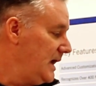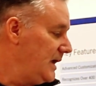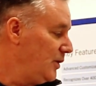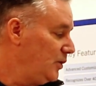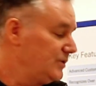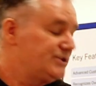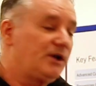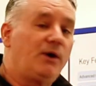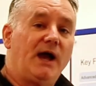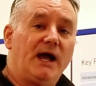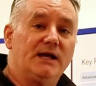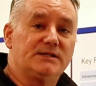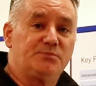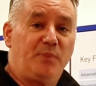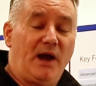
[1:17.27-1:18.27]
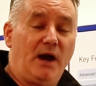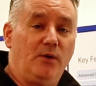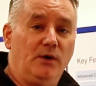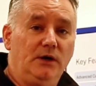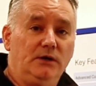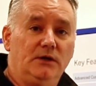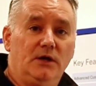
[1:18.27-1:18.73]
It also has
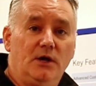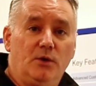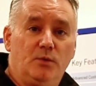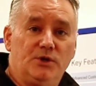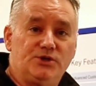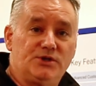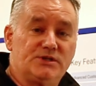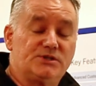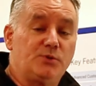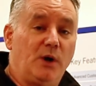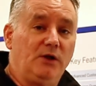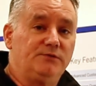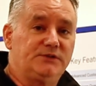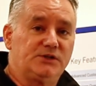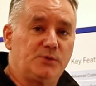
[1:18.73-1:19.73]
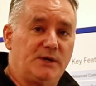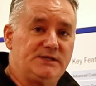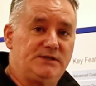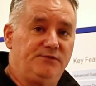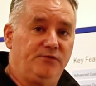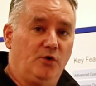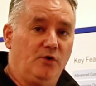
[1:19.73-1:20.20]
power, which is 12 to
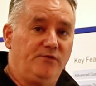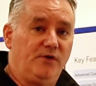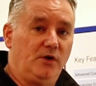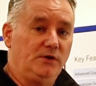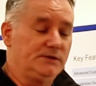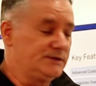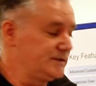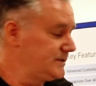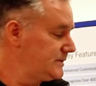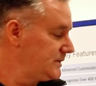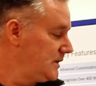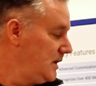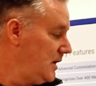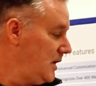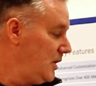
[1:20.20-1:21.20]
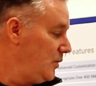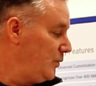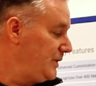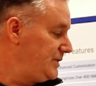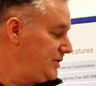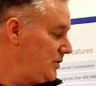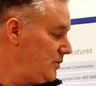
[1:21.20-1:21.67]
24 volts.
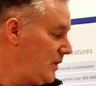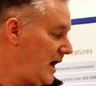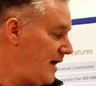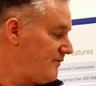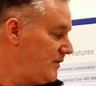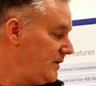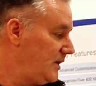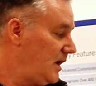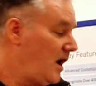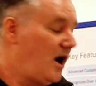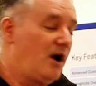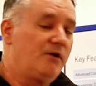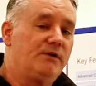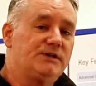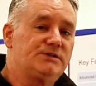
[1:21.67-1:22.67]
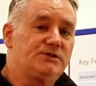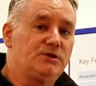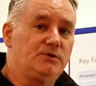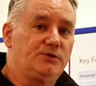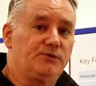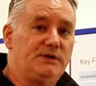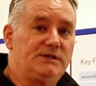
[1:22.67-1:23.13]
We do have a
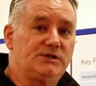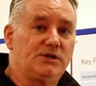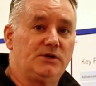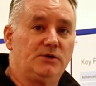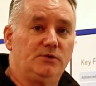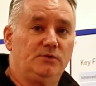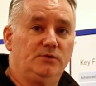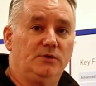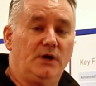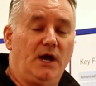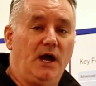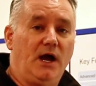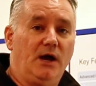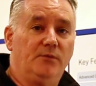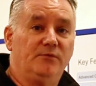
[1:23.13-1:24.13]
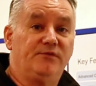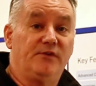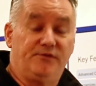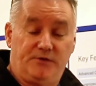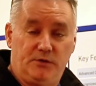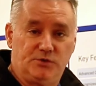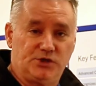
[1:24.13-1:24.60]
RS-232
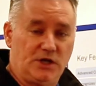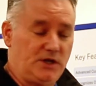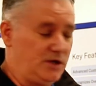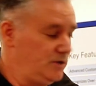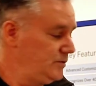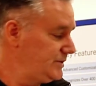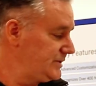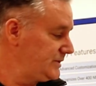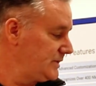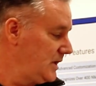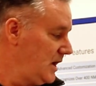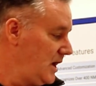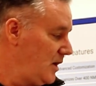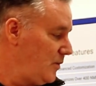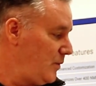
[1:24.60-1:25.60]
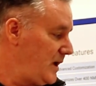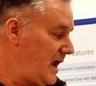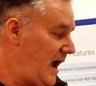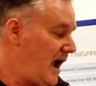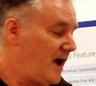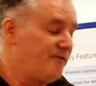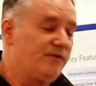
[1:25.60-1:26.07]
for future use. We
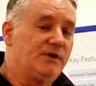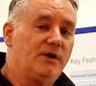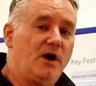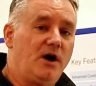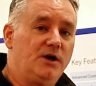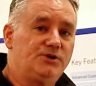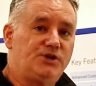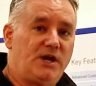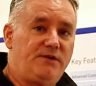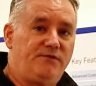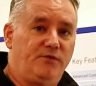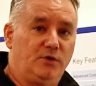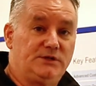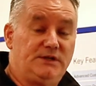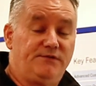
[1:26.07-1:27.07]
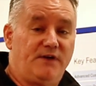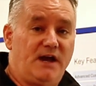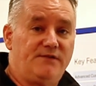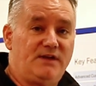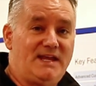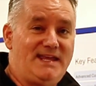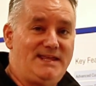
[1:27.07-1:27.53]
have an
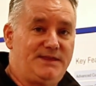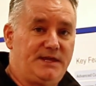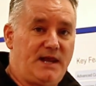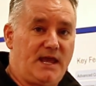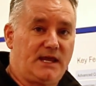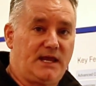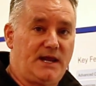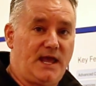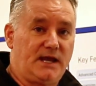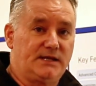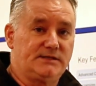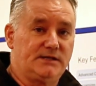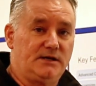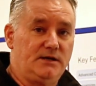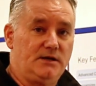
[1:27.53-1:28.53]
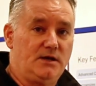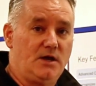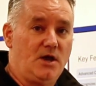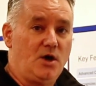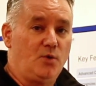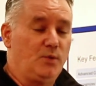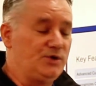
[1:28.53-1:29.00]
RJ45 Ethernet connector,
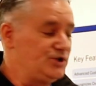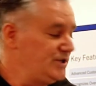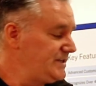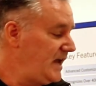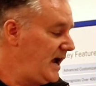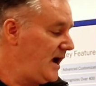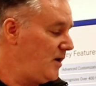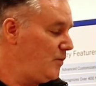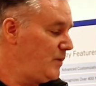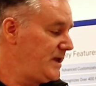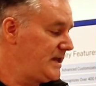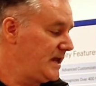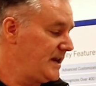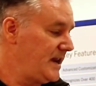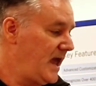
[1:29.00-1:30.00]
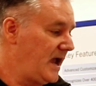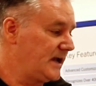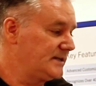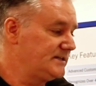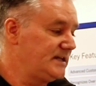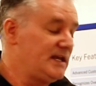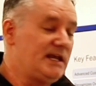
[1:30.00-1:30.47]
which is how we
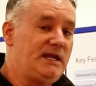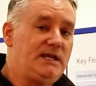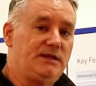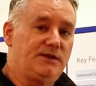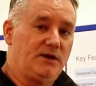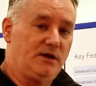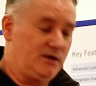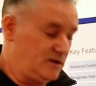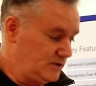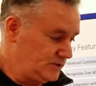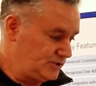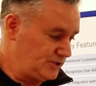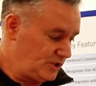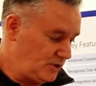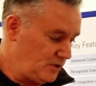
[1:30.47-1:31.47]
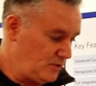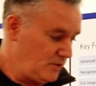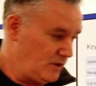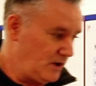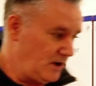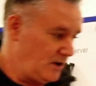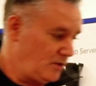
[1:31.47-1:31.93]
connect either
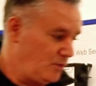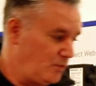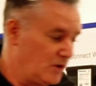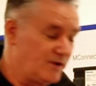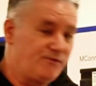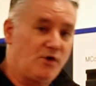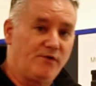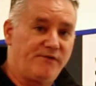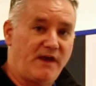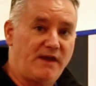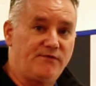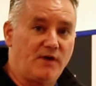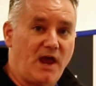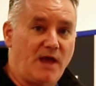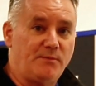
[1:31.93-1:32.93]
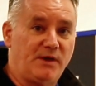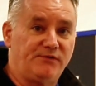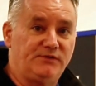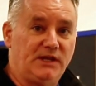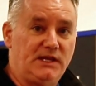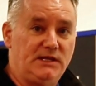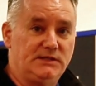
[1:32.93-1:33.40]
to one of your favorite
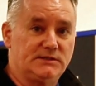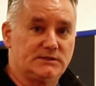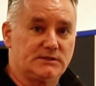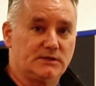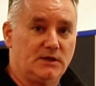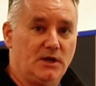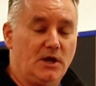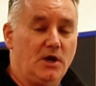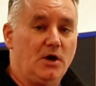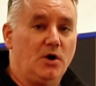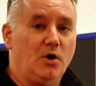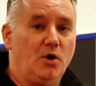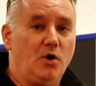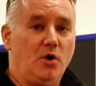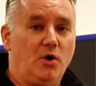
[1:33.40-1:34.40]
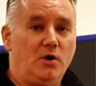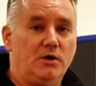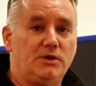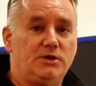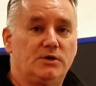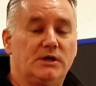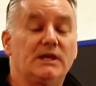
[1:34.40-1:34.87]
MFDs,
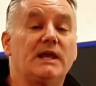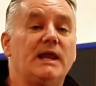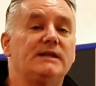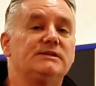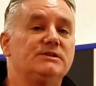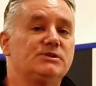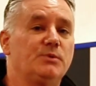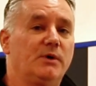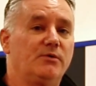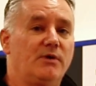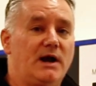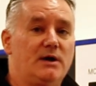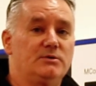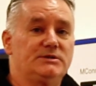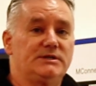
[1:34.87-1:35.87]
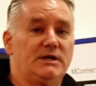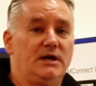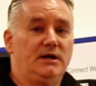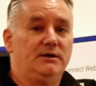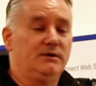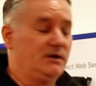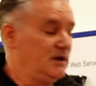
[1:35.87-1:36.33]
or you can connect it to a
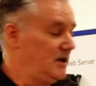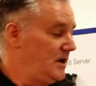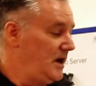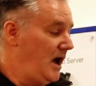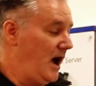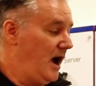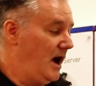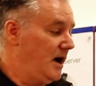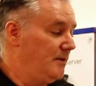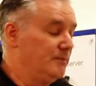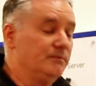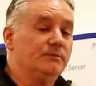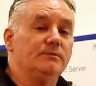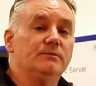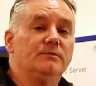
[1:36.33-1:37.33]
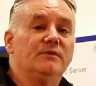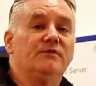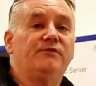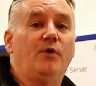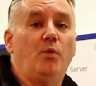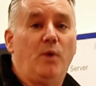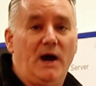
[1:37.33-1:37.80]
router
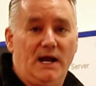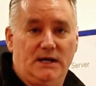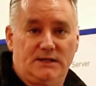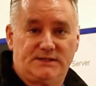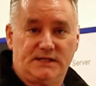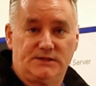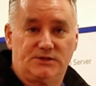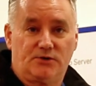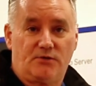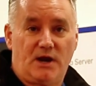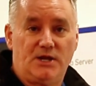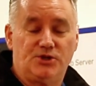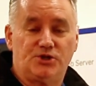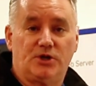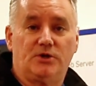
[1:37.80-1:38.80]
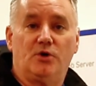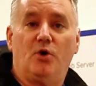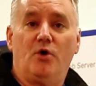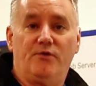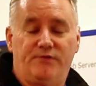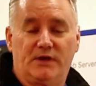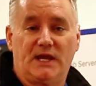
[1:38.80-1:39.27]
for wireless integration
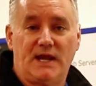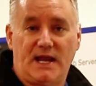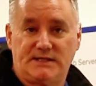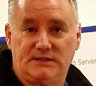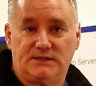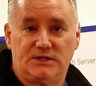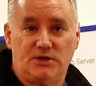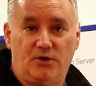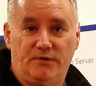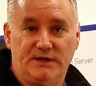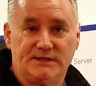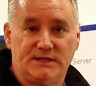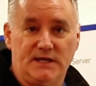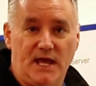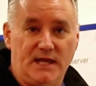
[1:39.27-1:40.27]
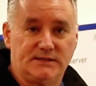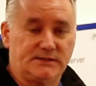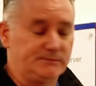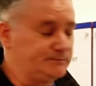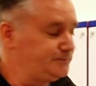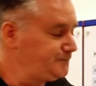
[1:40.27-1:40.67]
or for connecting to your internet.